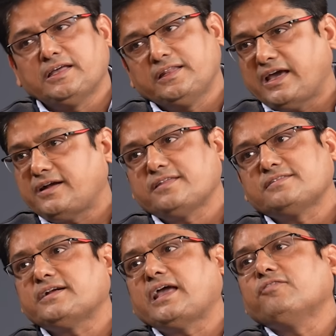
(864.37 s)
that is
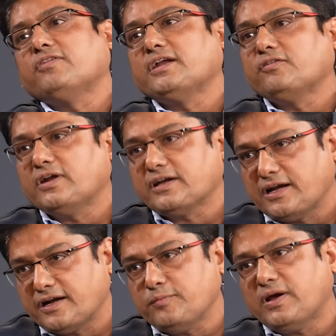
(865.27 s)
the time wherein one
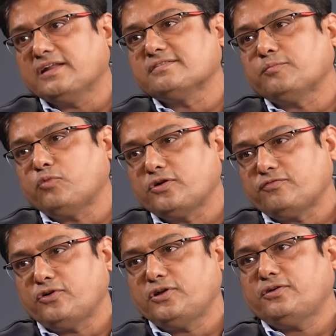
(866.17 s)
can rebalance the
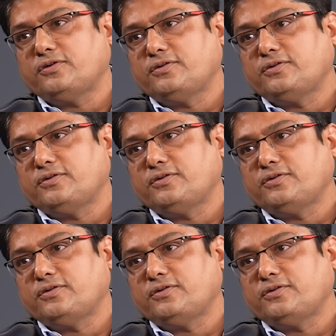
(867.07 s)
portfolio.